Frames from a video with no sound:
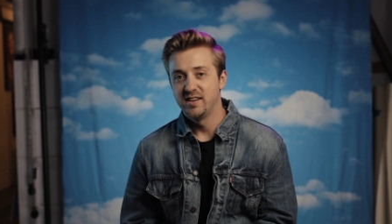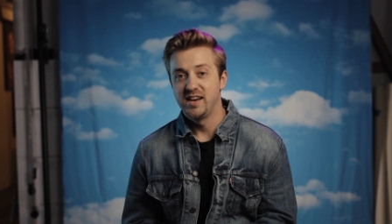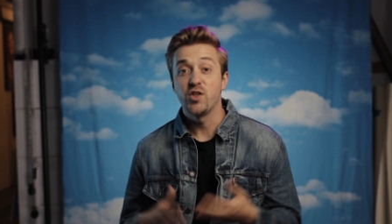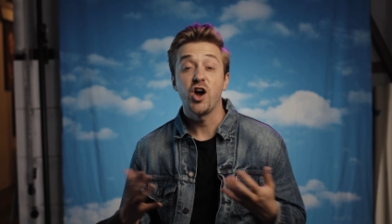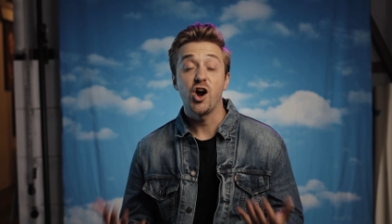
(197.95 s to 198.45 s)

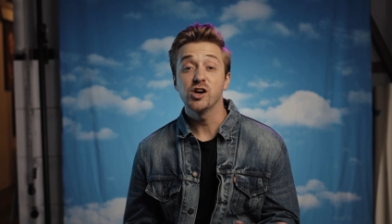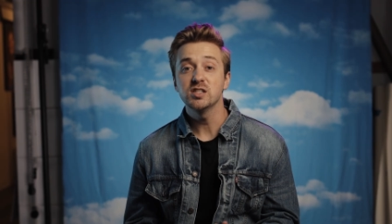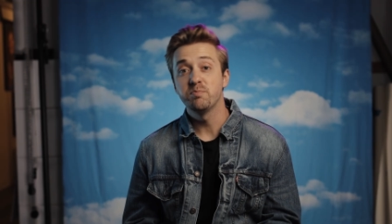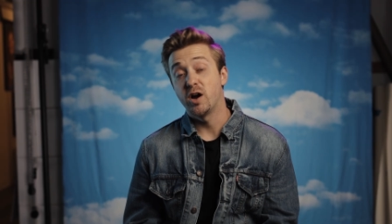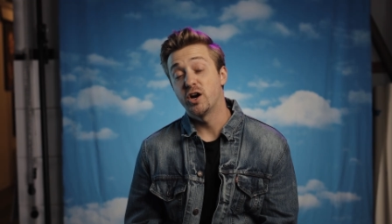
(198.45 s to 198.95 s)
Now, the
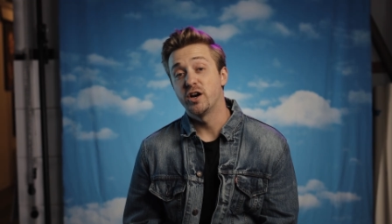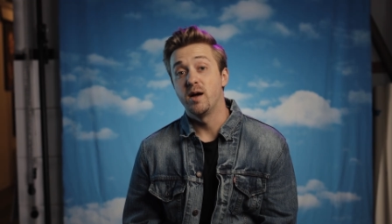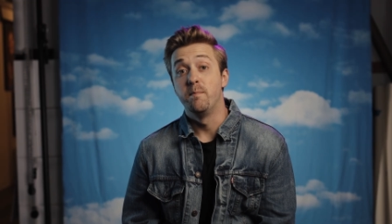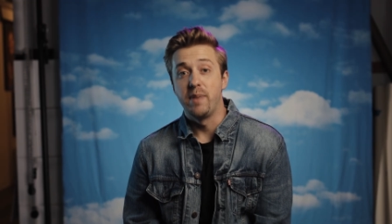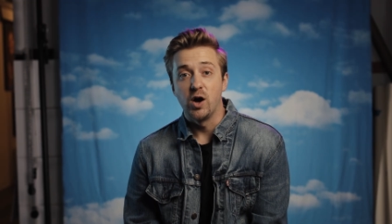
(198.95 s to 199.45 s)
hardest part
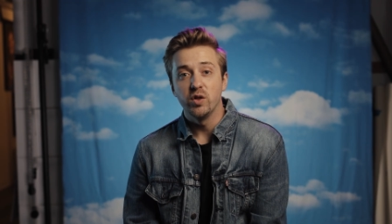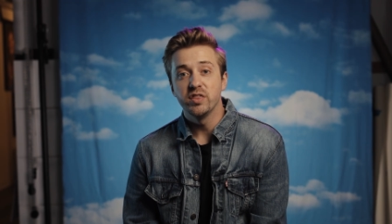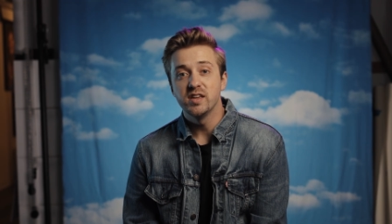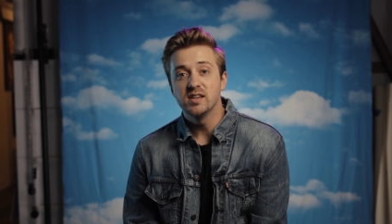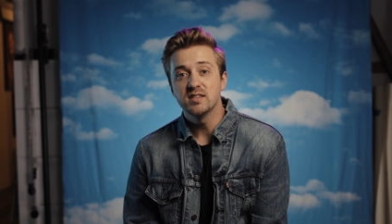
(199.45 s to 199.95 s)
about
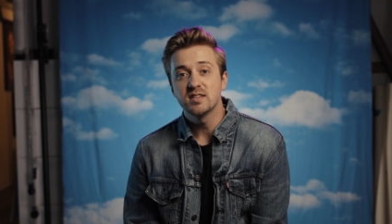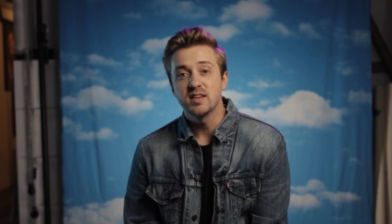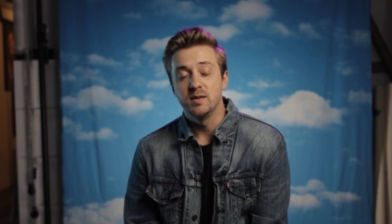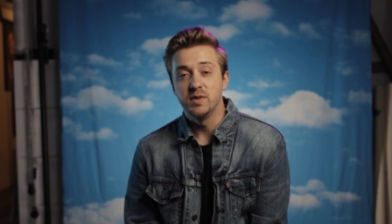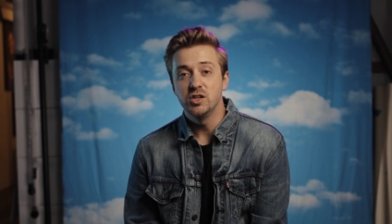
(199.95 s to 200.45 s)
this
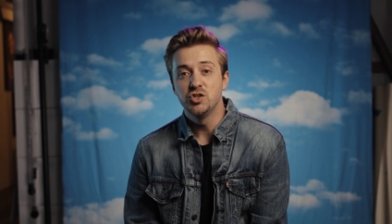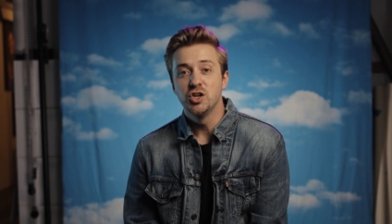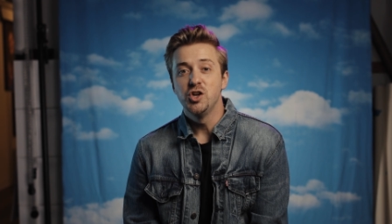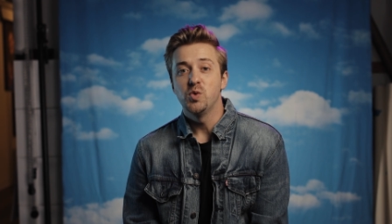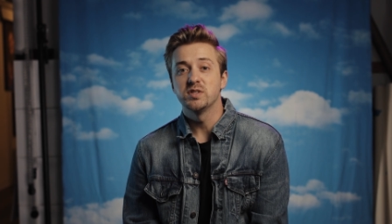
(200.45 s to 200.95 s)
image
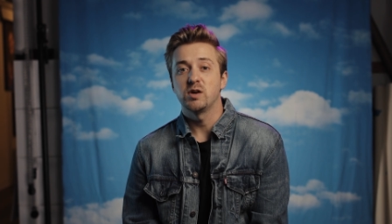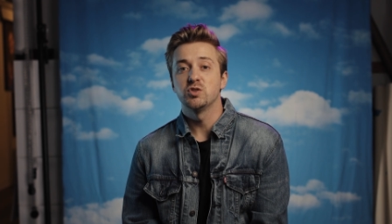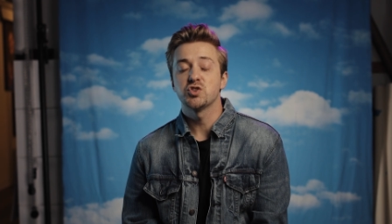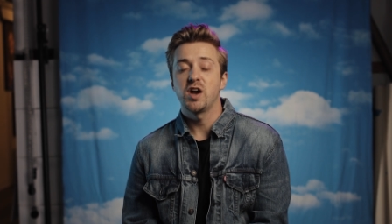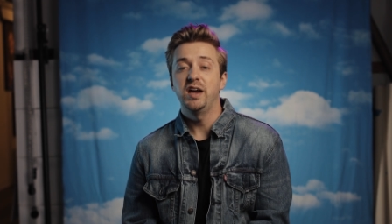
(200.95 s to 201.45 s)
was I
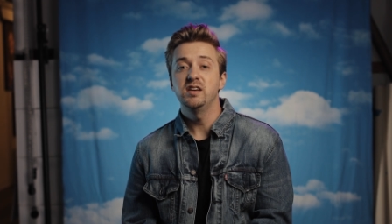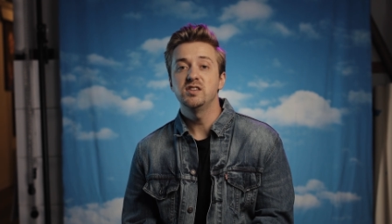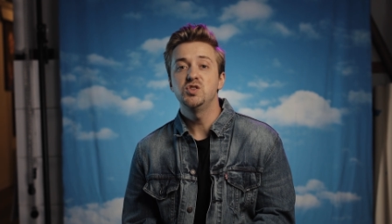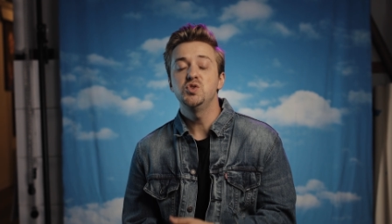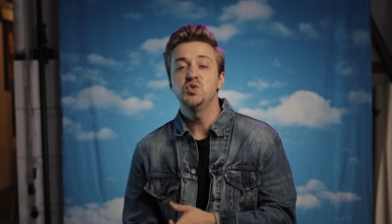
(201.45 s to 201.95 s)
was trying
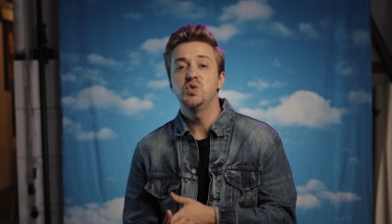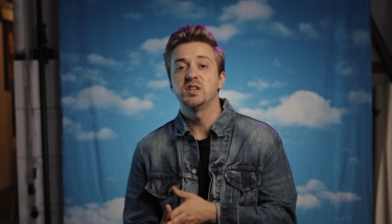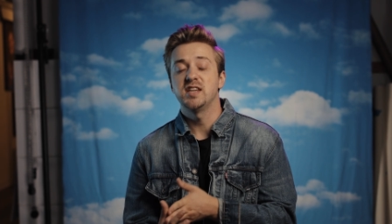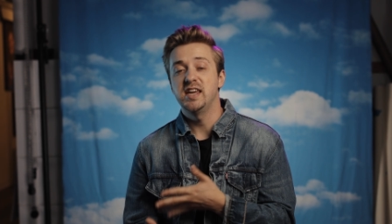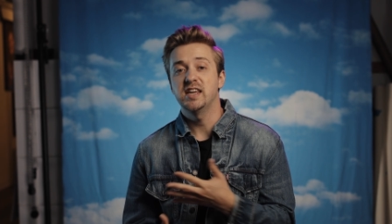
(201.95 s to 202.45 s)
to
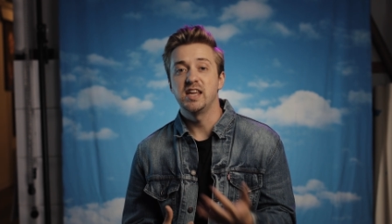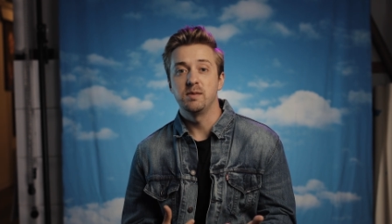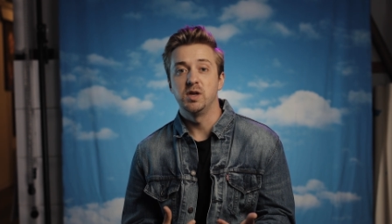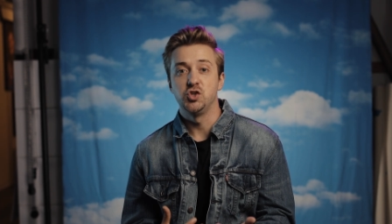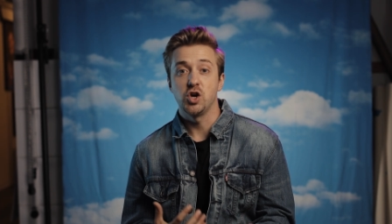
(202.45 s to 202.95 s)
take an
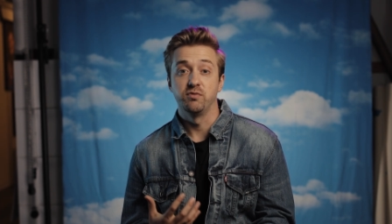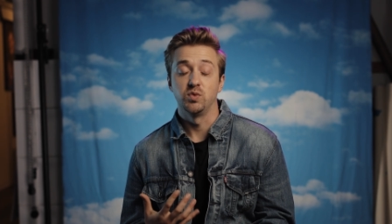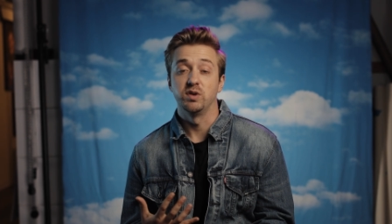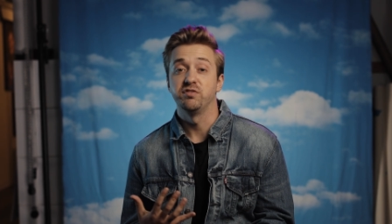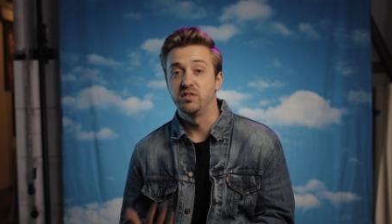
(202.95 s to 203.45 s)
image of a
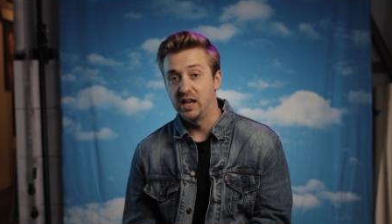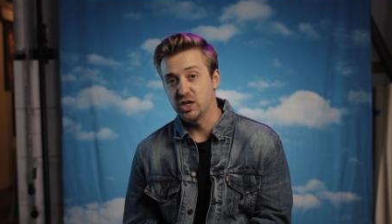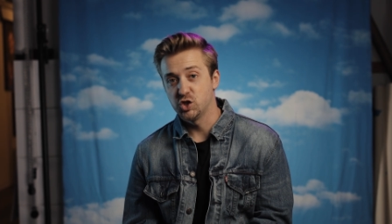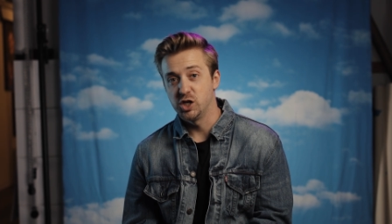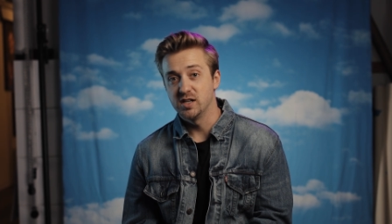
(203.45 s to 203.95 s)

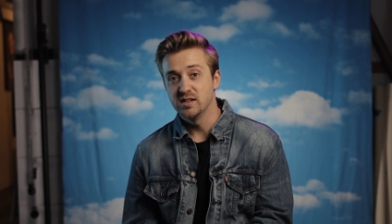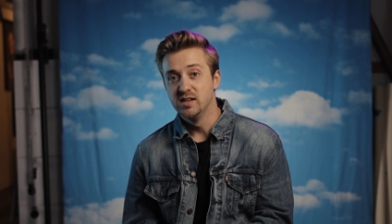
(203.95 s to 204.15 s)
reflection.